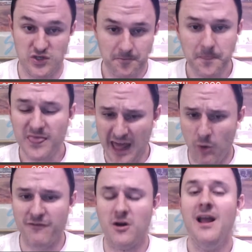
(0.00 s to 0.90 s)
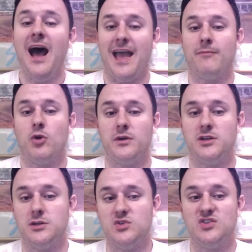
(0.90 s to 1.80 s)
However, I am going to
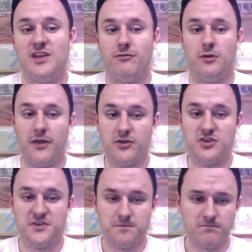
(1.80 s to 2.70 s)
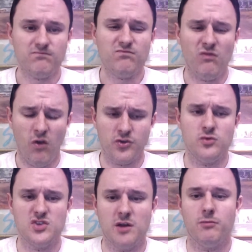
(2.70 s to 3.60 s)
use several others. I'll
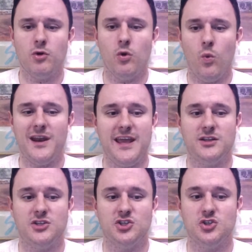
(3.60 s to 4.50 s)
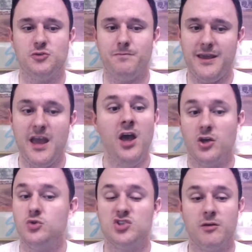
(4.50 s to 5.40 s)
use number 1, English B. I'll
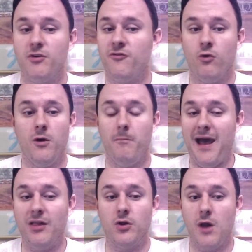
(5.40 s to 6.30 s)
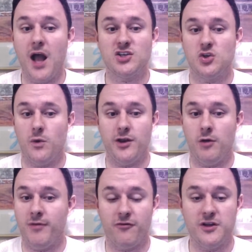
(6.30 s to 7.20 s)
use number 4, Balarox, who I know
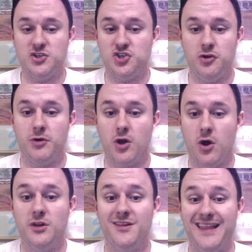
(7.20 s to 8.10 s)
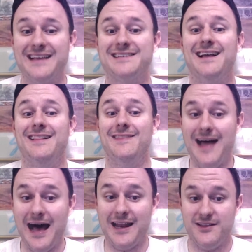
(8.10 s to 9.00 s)
my friend Gino Bacola likes a
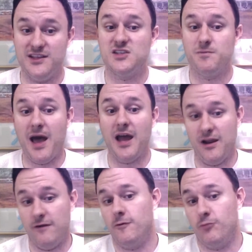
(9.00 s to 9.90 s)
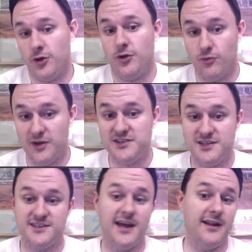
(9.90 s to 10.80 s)
lot in this spot, and for pretty good reason.
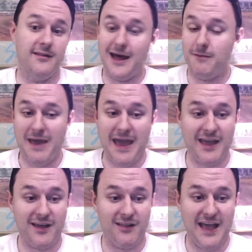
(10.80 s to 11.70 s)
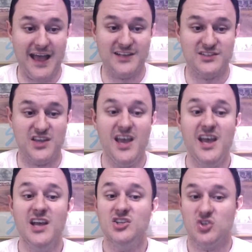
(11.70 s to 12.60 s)
He's got a lot of back class.
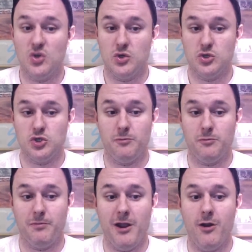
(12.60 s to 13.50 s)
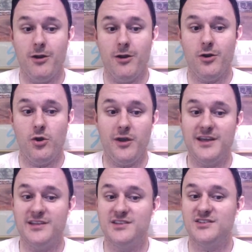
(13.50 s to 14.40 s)
Social Paranoia and Sambier we mentioned.
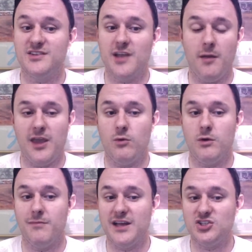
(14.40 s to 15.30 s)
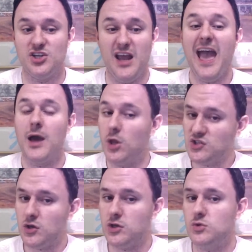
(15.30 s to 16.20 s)
And I will also use the horse that,
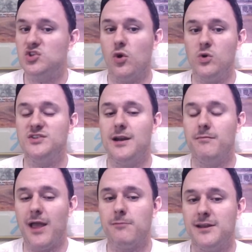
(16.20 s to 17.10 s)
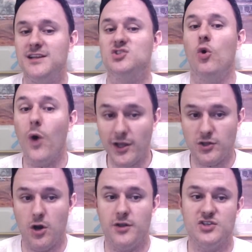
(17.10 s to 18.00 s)
in my opinion, is the wild card in
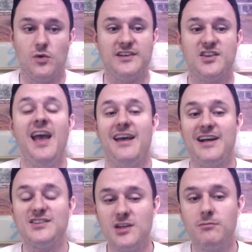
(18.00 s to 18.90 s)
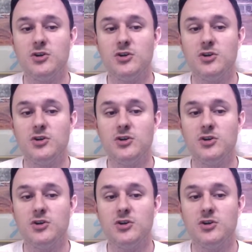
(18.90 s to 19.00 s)
this race, and that's number